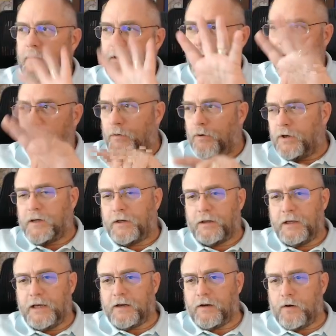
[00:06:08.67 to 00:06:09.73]
I want to
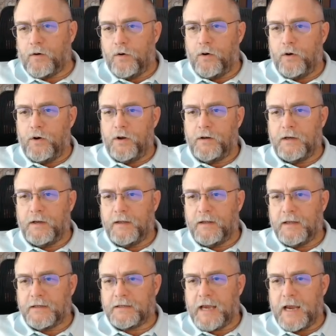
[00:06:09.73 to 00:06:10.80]
click on
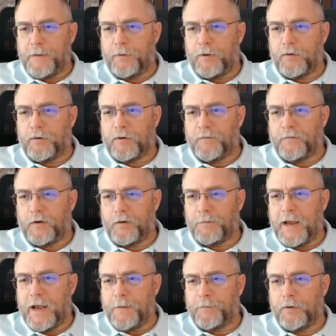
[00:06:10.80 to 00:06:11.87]
this confirmed
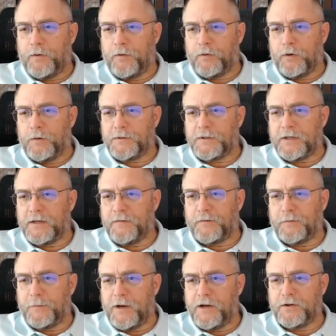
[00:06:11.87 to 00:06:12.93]
haplogroups
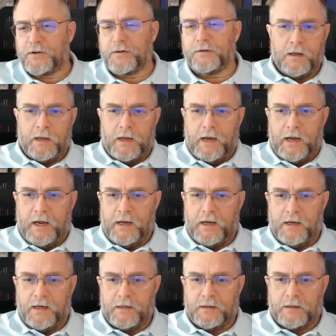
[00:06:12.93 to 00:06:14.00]
information,
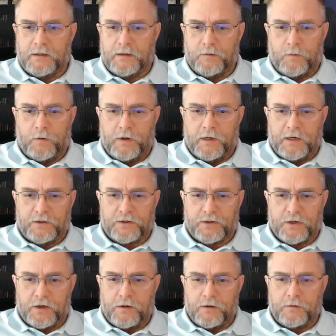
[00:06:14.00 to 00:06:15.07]
and what it
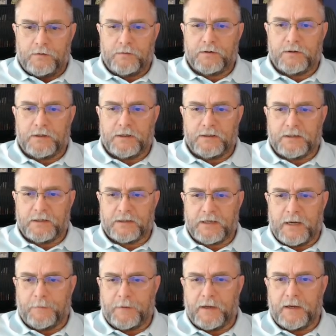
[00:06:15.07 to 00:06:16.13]
shows is the
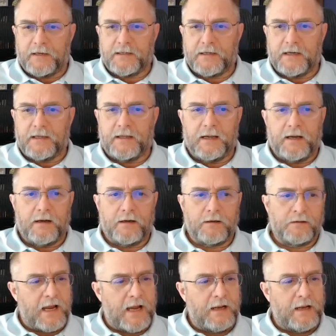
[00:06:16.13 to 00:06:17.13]
same thing it said there.